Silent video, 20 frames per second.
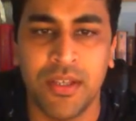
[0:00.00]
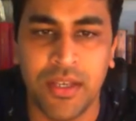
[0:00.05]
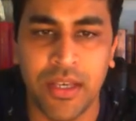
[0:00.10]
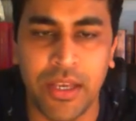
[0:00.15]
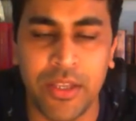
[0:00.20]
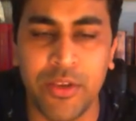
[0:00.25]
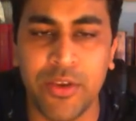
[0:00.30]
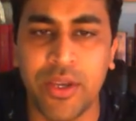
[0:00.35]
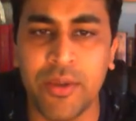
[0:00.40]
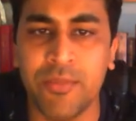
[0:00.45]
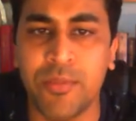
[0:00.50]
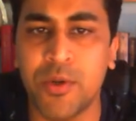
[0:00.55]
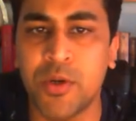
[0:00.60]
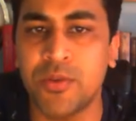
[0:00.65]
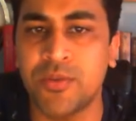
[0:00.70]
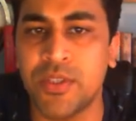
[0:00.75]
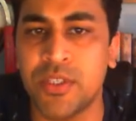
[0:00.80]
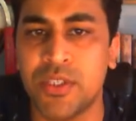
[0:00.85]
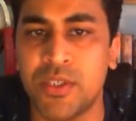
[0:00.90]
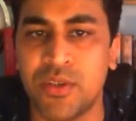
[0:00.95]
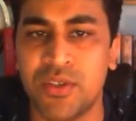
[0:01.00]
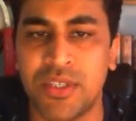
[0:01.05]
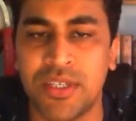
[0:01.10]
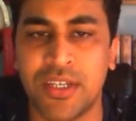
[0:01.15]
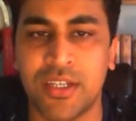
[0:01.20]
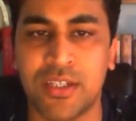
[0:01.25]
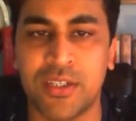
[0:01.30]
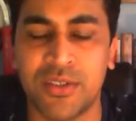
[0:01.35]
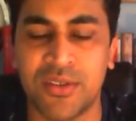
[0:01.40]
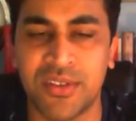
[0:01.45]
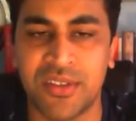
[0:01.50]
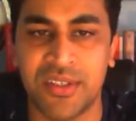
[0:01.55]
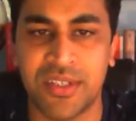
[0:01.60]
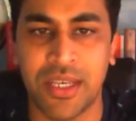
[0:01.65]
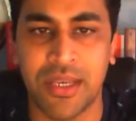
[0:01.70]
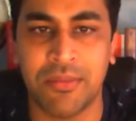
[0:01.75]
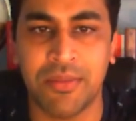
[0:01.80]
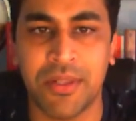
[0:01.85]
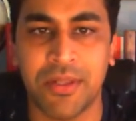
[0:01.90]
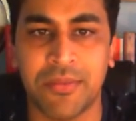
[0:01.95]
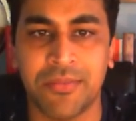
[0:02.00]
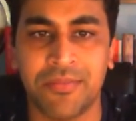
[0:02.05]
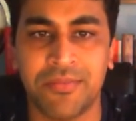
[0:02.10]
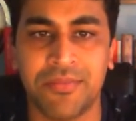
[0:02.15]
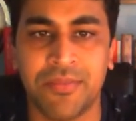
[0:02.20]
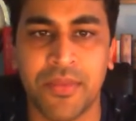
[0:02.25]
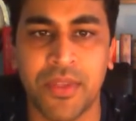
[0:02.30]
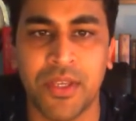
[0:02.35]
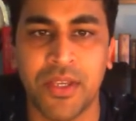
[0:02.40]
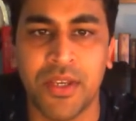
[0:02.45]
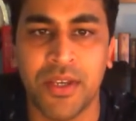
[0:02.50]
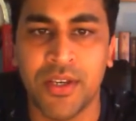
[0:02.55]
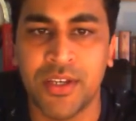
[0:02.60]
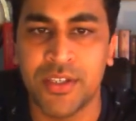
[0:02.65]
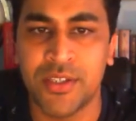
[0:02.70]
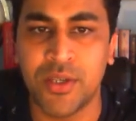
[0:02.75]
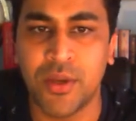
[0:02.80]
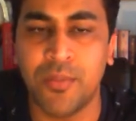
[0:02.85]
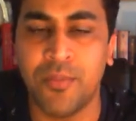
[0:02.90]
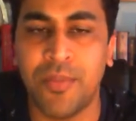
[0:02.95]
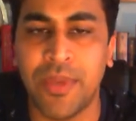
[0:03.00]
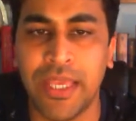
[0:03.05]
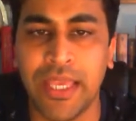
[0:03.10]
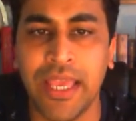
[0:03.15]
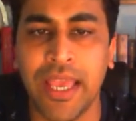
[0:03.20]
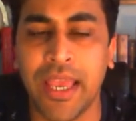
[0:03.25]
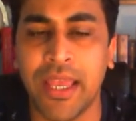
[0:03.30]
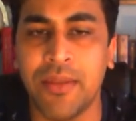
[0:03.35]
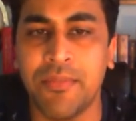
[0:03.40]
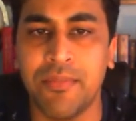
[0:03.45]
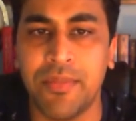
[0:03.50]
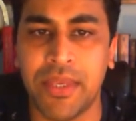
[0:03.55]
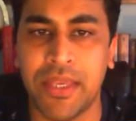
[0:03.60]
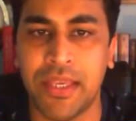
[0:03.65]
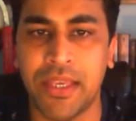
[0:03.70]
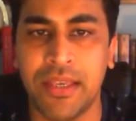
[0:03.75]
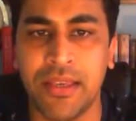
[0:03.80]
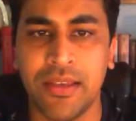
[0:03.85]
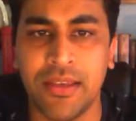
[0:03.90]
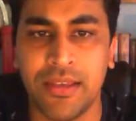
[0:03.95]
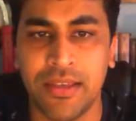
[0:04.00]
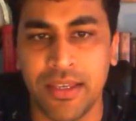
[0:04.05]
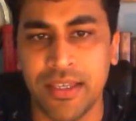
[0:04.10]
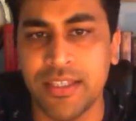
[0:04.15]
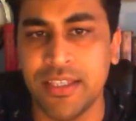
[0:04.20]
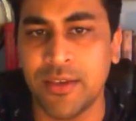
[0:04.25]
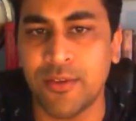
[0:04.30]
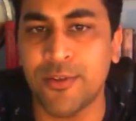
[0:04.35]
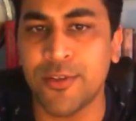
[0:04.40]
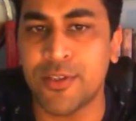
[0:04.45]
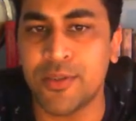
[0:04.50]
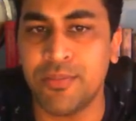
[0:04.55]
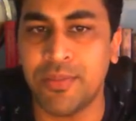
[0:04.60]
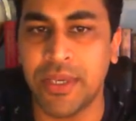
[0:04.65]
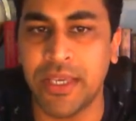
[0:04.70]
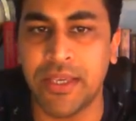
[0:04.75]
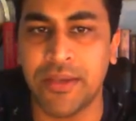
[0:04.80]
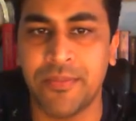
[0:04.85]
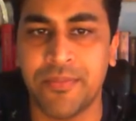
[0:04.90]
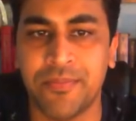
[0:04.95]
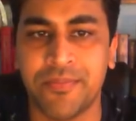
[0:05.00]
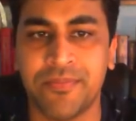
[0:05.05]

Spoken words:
and you can prove this using a truth table. So B and B is equal to B.